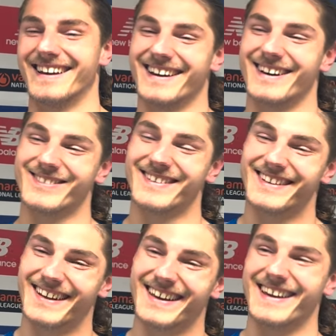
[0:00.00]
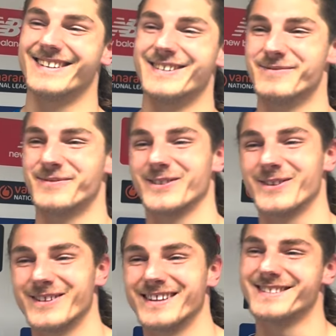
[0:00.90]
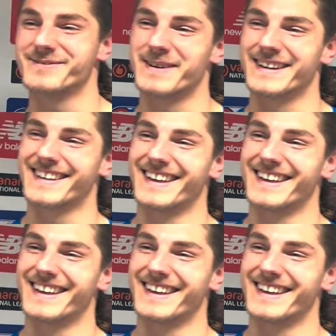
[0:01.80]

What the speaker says: Yeah, I've done that, yeah. In front of the East Bank.